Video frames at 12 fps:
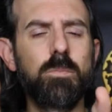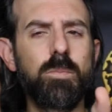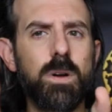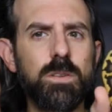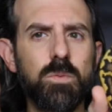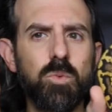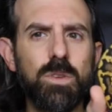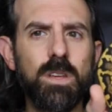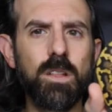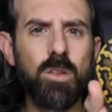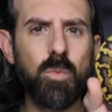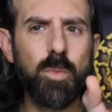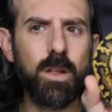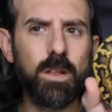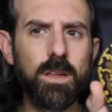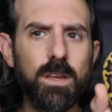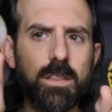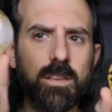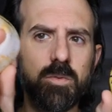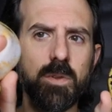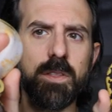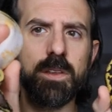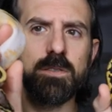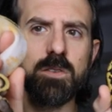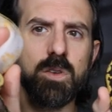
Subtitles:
possible yellow belly. This one I think is a